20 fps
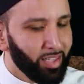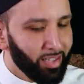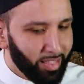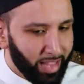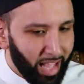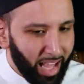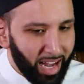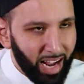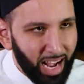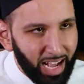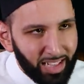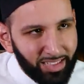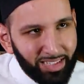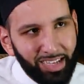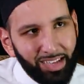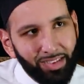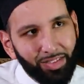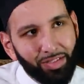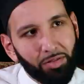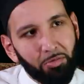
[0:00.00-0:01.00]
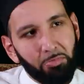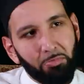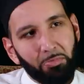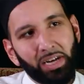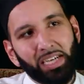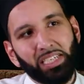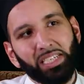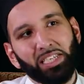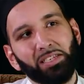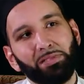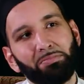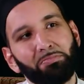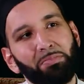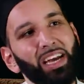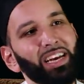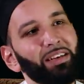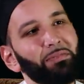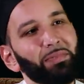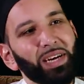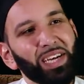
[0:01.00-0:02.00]
that hadith raises
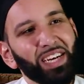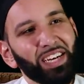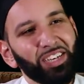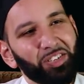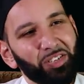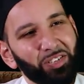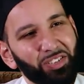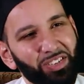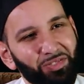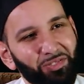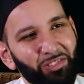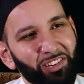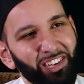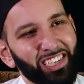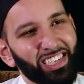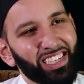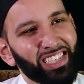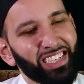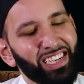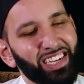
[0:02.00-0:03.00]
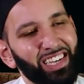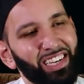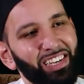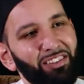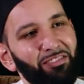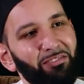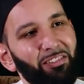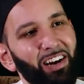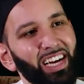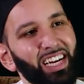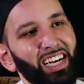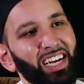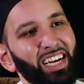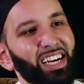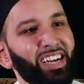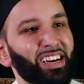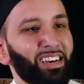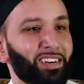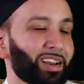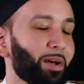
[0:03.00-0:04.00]
many, many issues for us, right?
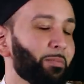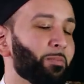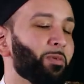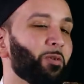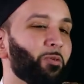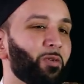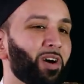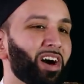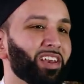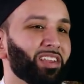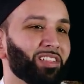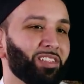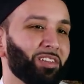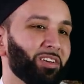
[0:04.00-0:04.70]
Number one,